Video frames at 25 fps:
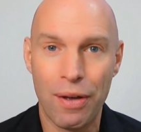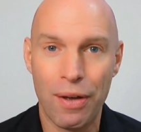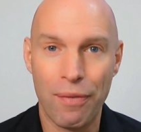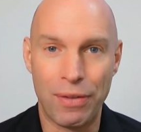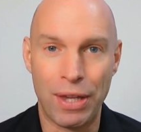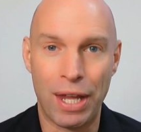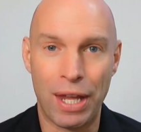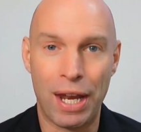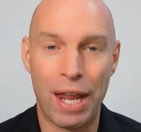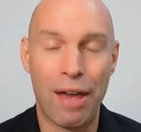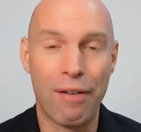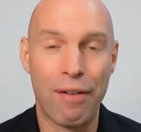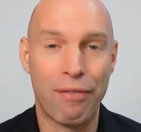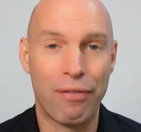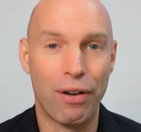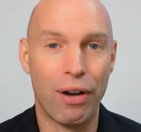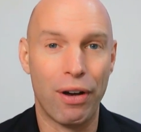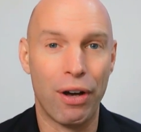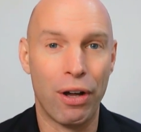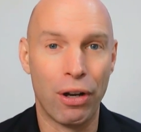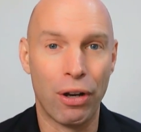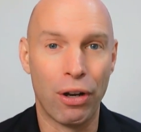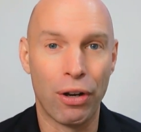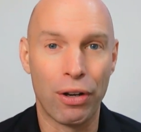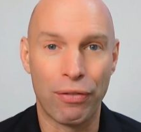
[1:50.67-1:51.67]
that have
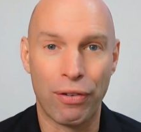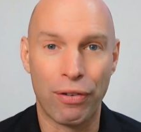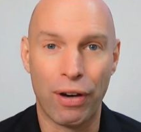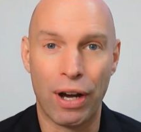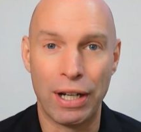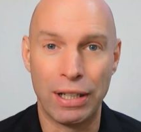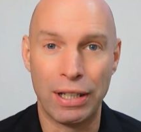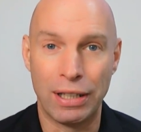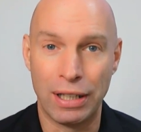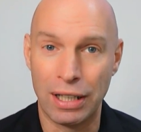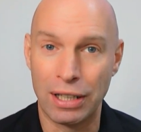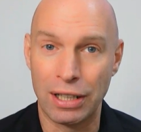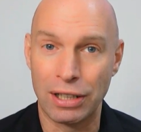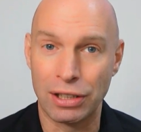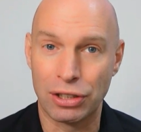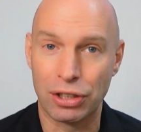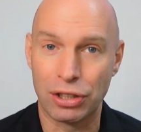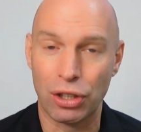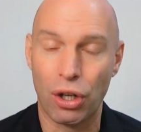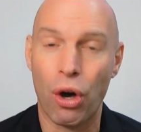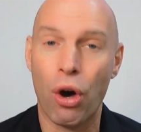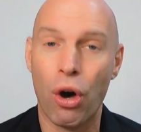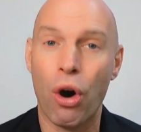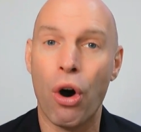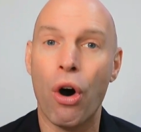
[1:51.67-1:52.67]
a lot of ideas
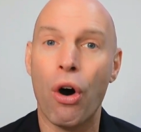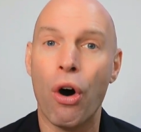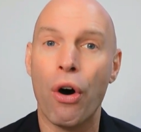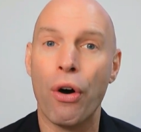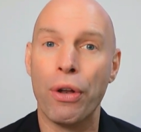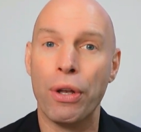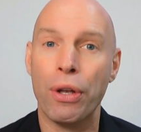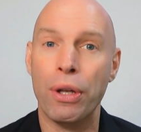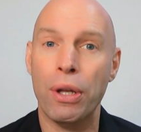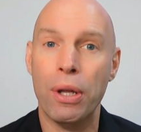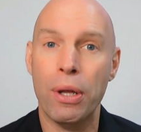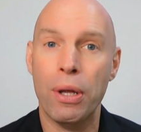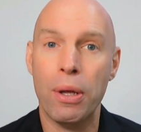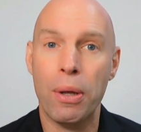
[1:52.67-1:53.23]
on